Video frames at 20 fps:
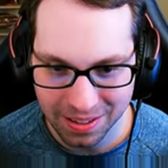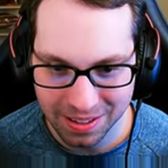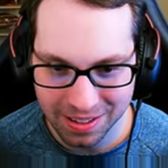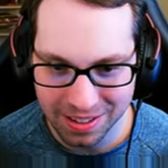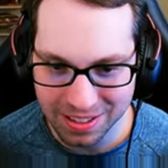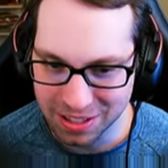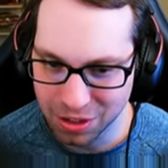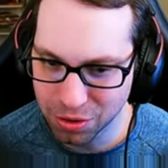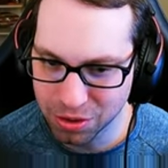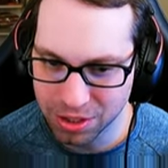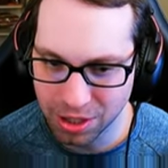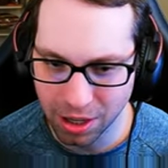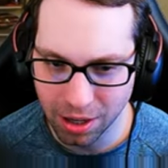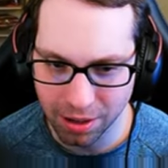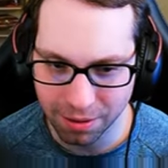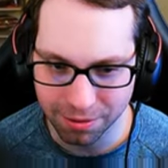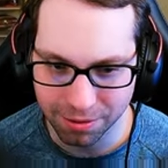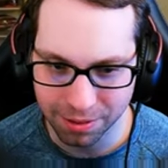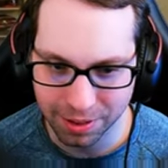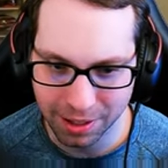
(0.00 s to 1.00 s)
Because they're
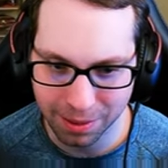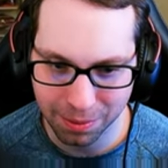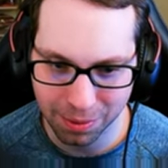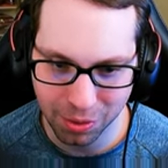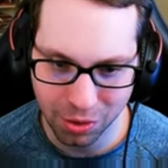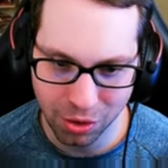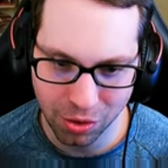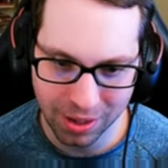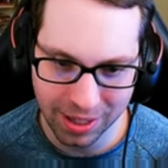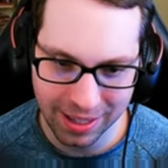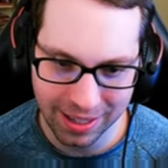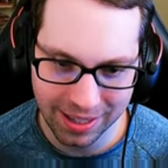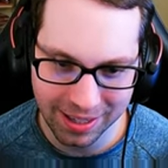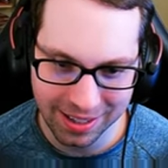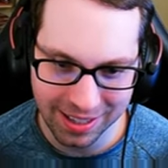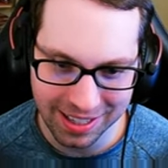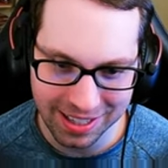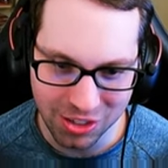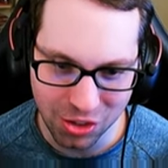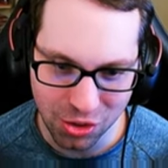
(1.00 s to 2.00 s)
tough. I mean, when you get into
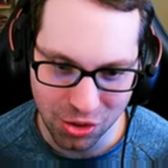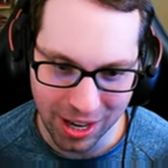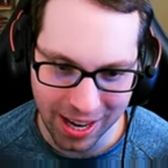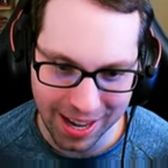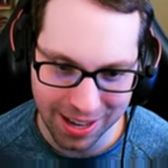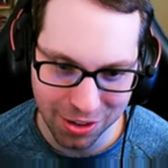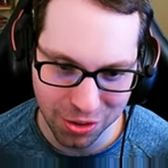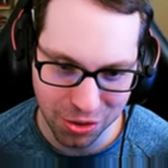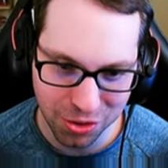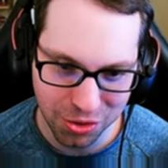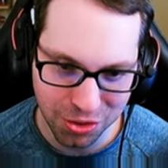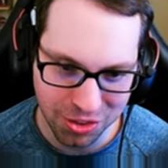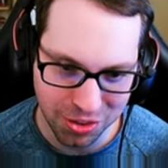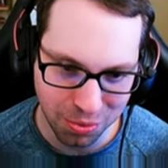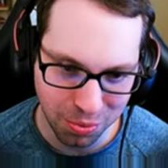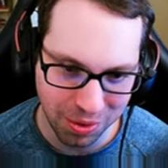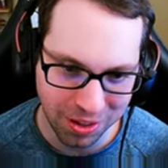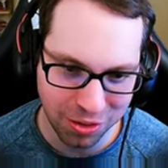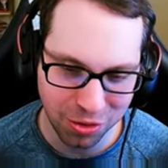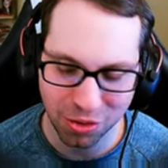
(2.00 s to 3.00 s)
these shadows,
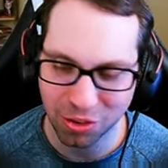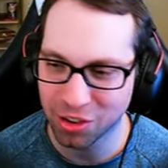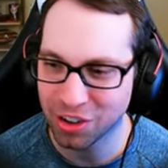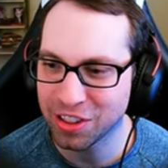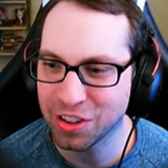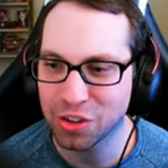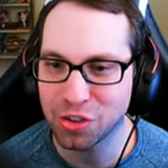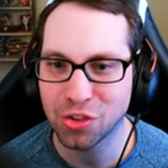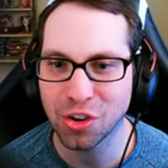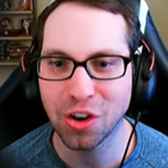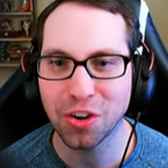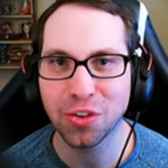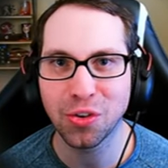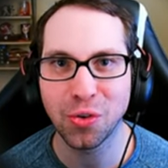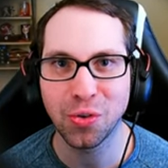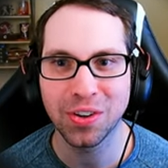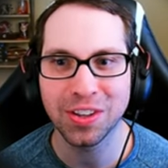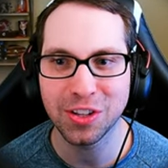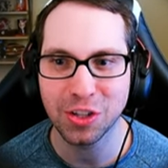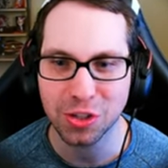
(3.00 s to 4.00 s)
when you're in the
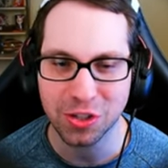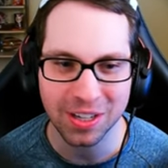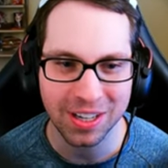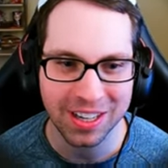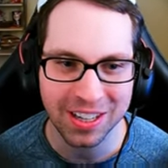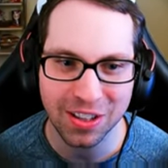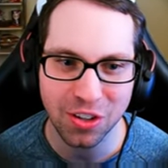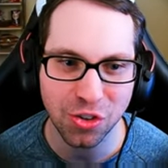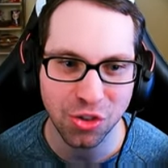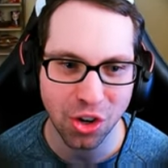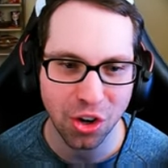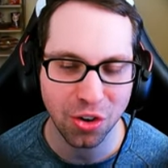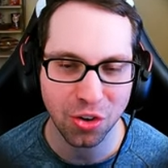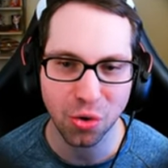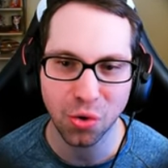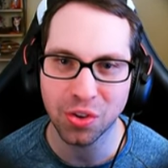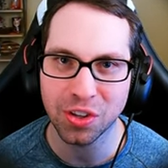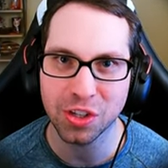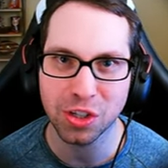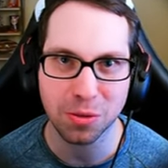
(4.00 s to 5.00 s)
jungle, in, this, in the
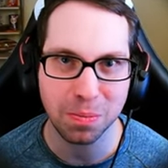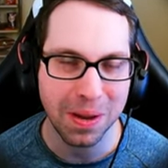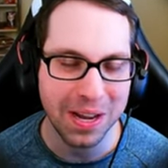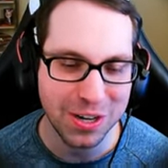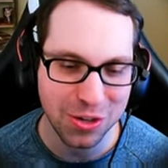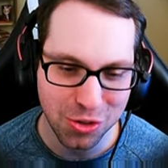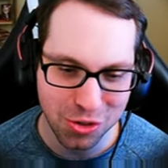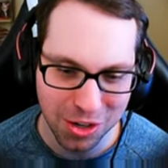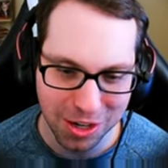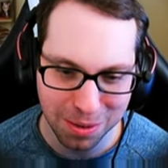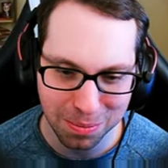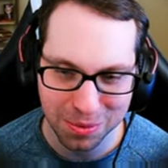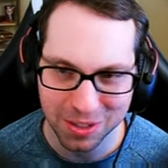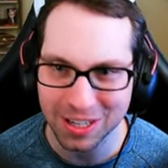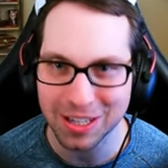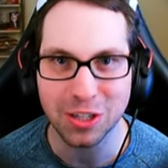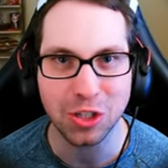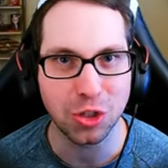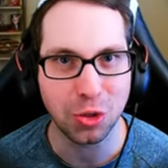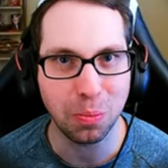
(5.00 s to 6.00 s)
jungle, in the spaceships,
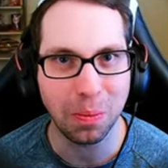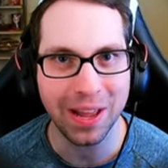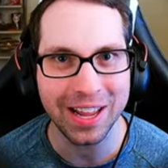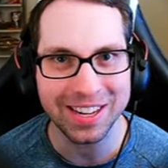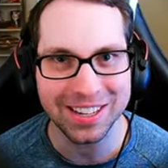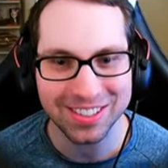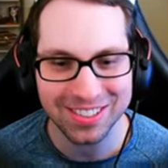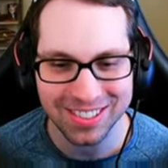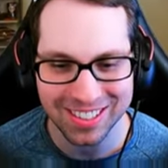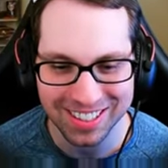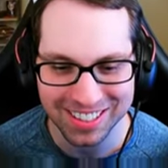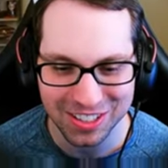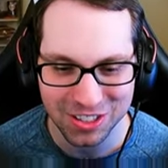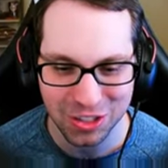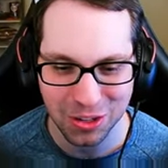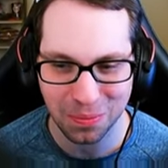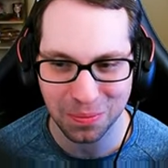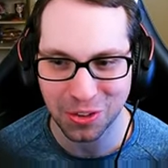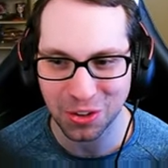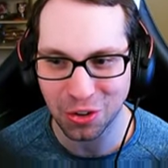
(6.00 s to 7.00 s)
in space, Ooh, in
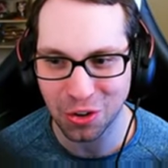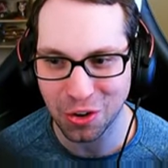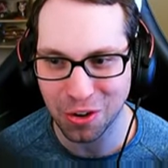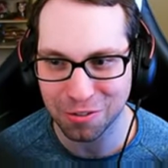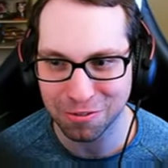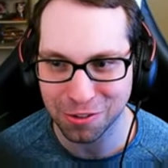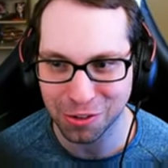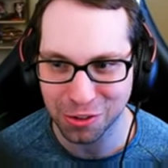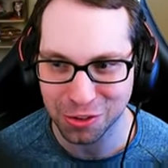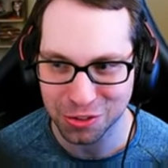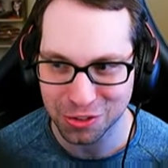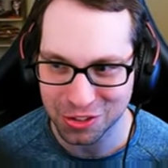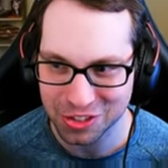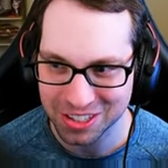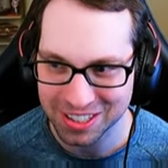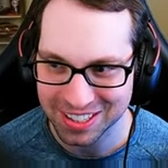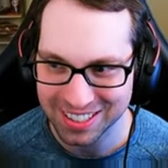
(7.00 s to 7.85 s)
some of the golf just holes. Just